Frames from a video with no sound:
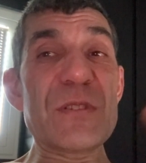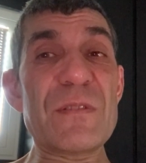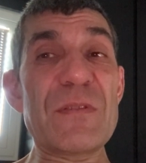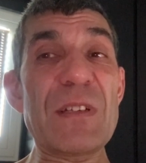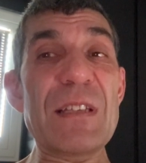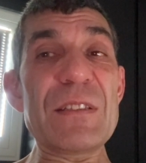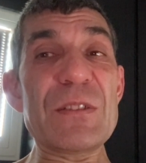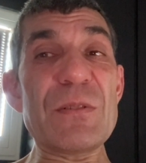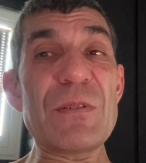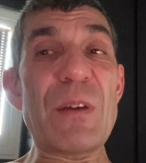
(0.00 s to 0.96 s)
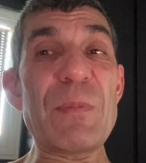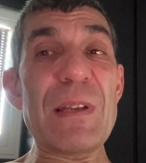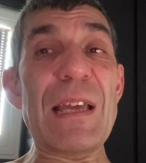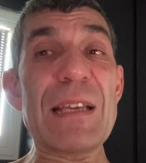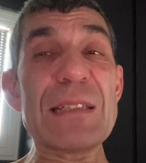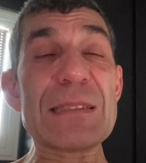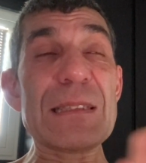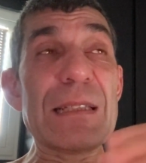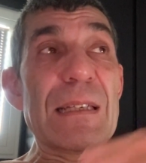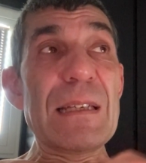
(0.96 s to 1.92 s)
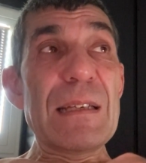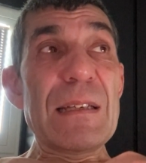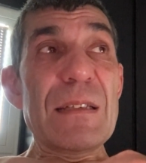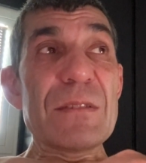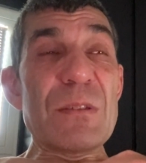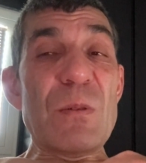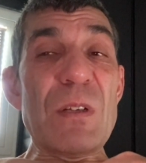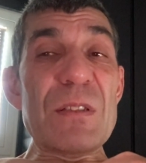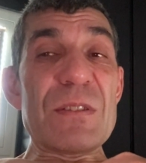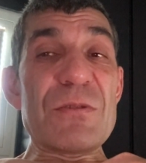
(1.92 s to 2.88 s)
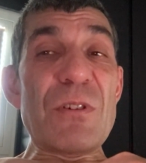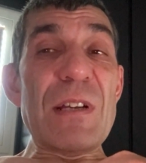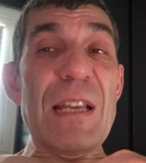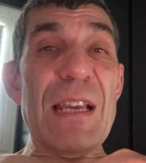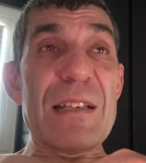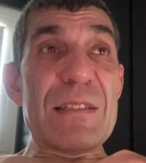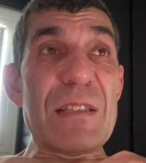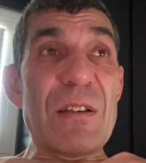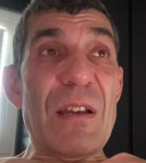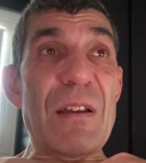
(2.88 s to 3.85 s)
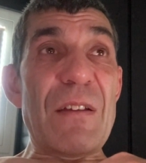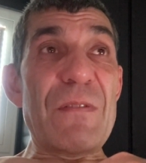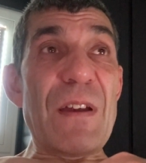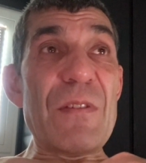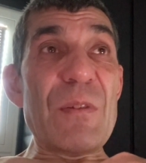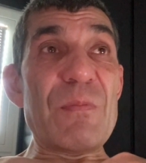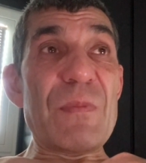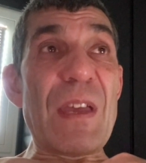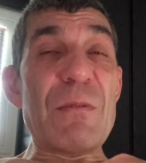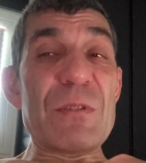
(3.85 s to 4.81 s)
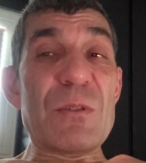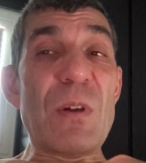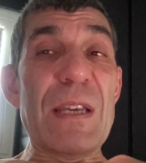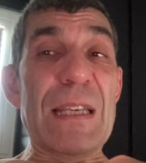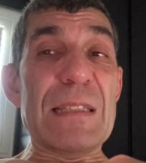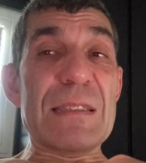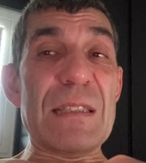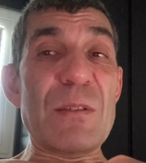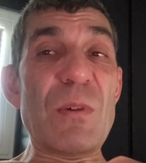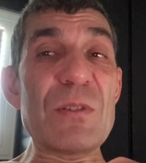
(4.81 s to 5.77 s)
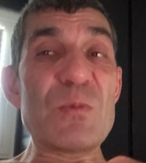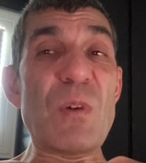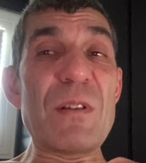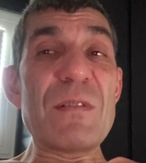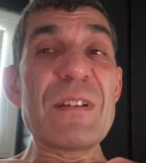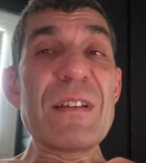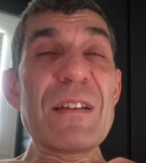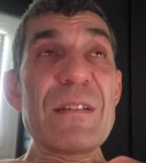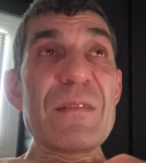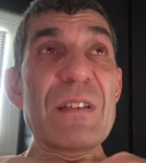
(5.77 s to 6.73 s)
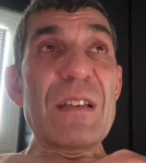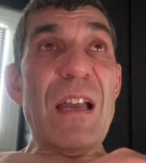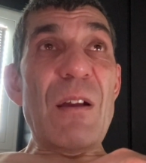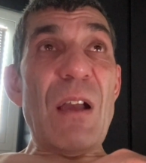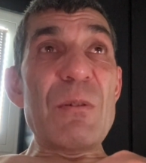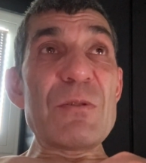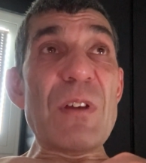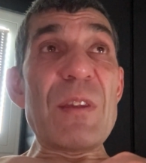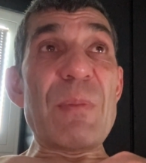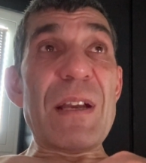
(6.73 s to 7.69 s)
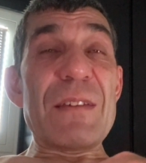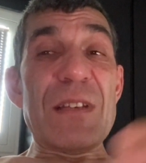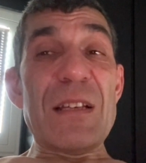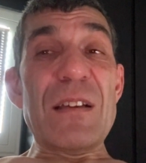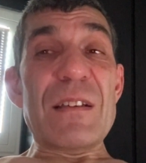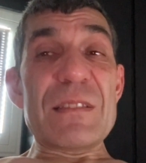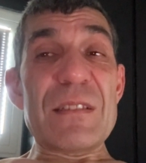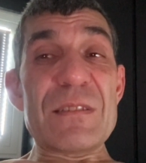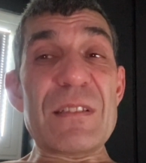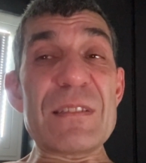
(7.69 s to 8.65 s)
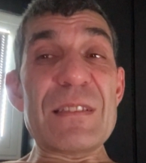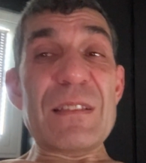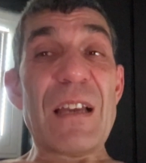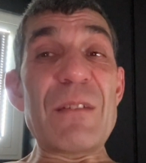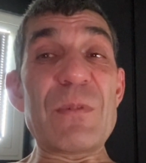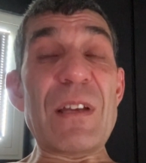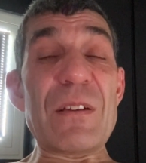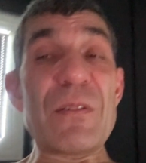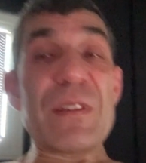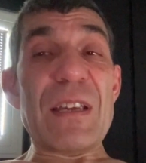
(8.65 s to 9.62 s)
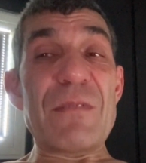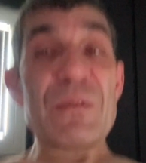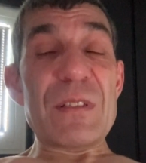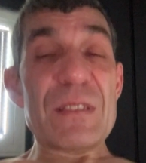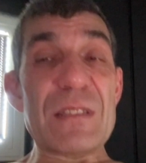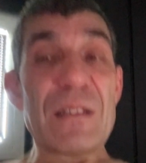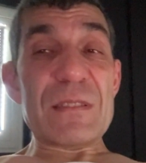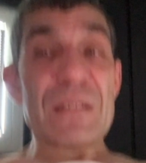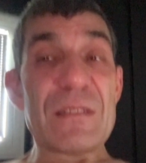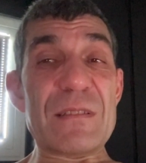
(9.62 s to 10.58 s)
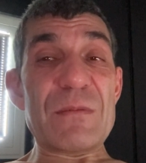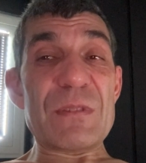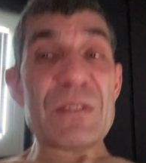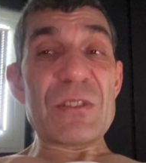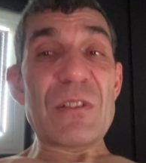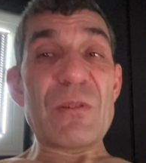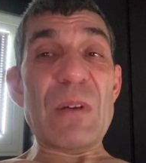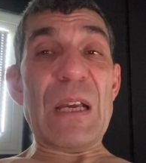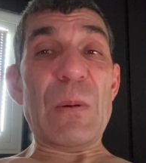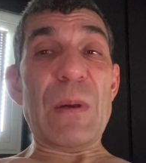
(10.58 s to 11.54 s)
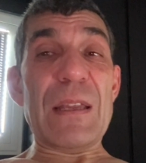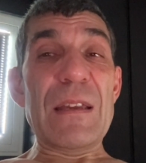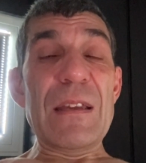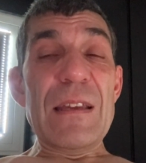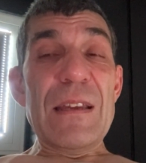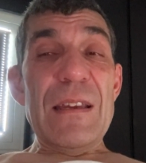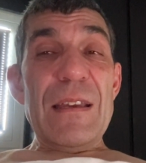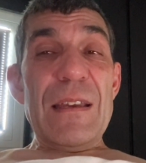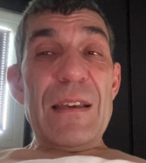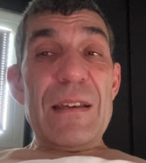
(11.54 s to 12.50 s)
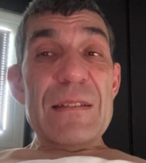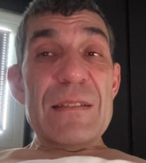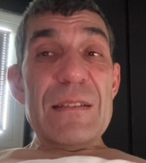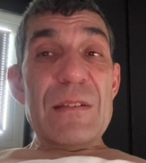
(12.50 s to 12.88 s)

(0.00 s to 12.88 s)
of your upper legs. So I'm quite strong-legged, so I found that was quite easy. There was one, I was right at the back of the class. When I got there, everyone had started because it was such a long way away. And